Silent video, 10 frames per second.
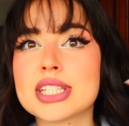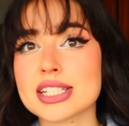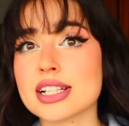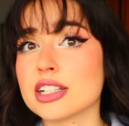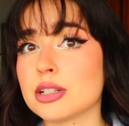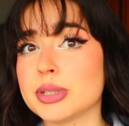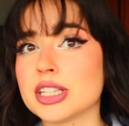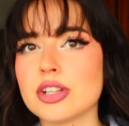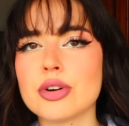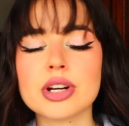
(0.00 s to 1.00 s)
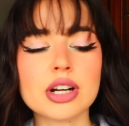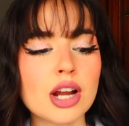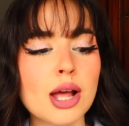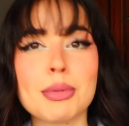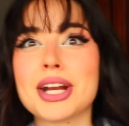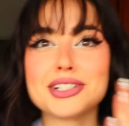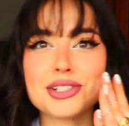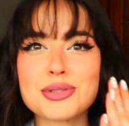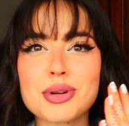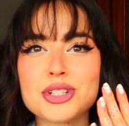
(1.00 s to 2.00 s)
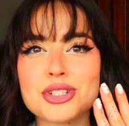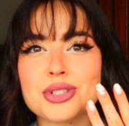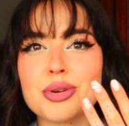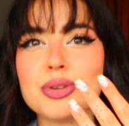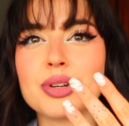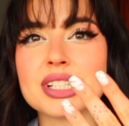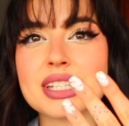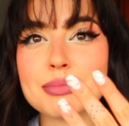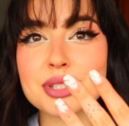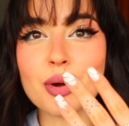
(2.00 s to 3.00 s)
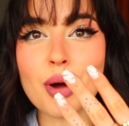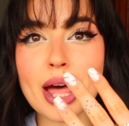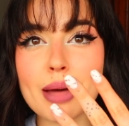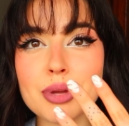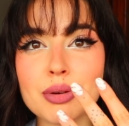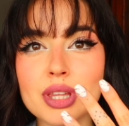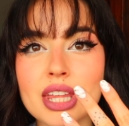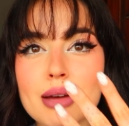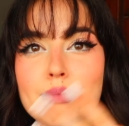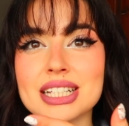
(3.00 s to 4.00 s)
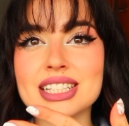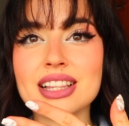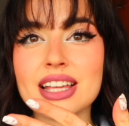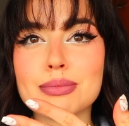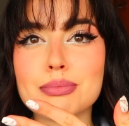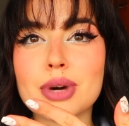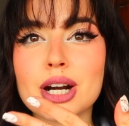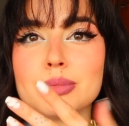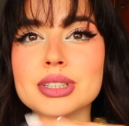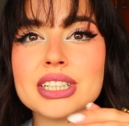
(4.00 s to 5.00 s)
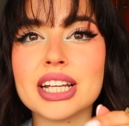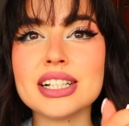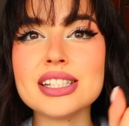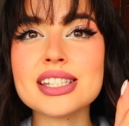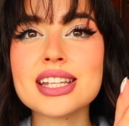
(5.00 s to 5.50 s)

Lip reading: it takes a little bit longer, but I just want to show you because I'm so happy with them. I did like marble nails.